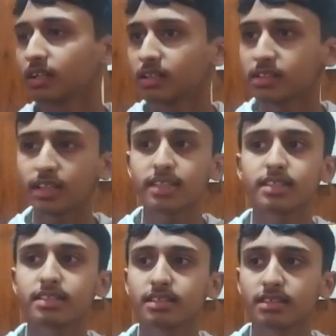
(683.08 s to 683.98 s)

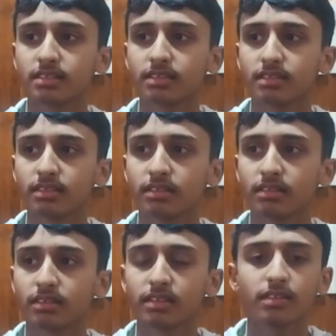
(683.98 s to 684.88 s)
Just
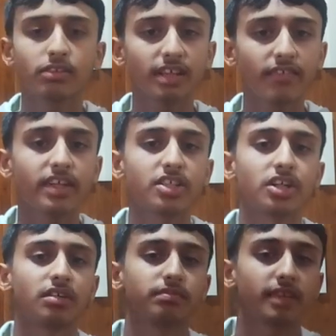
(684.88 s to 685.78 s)
give it a
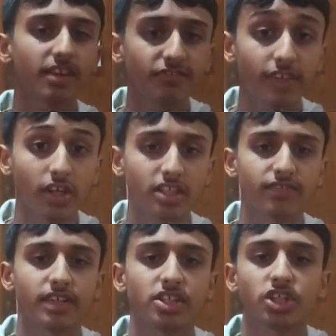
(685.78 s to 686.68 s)
shot. Give
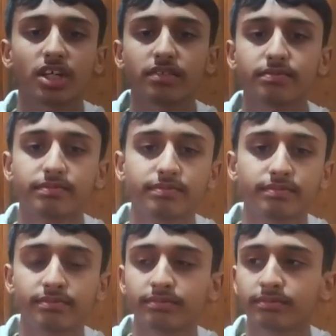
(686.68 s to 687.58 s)
philosophy a shot.
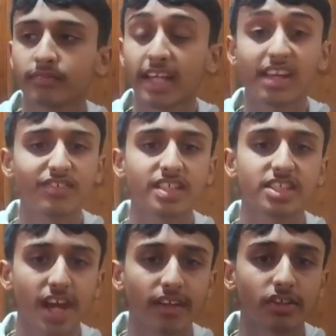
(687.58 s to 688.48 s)
And give this
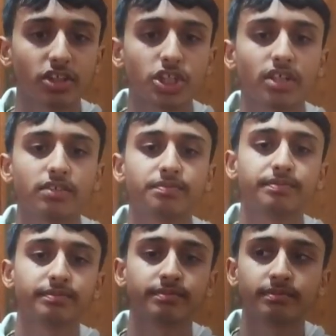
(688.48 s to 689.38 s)
channel a shot.
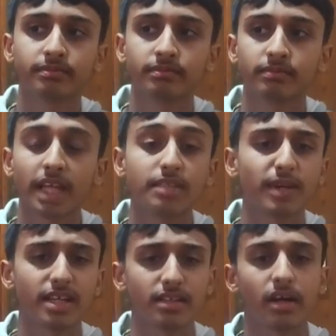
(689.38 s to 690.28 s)
That's
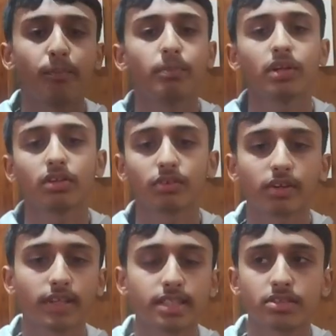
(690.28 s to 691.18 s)
my humble
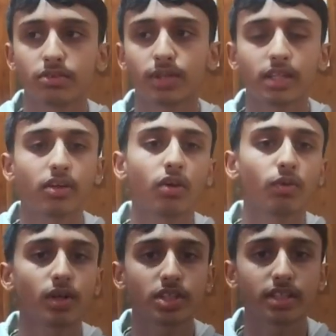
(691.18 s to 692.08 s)
request to one and all
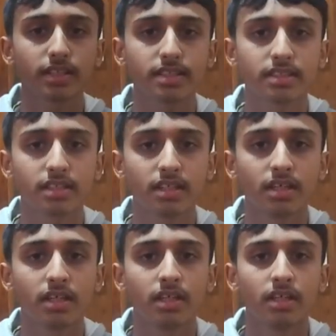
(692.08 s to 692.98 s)
watching this.
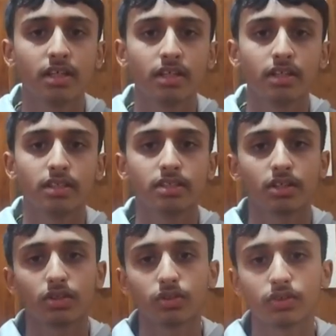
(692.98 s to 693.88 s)

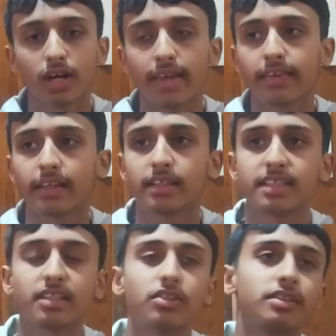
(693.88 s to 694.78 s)
So I think this
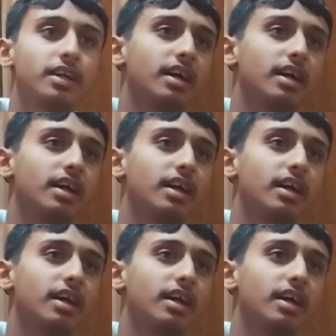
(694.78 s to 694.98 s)
is a good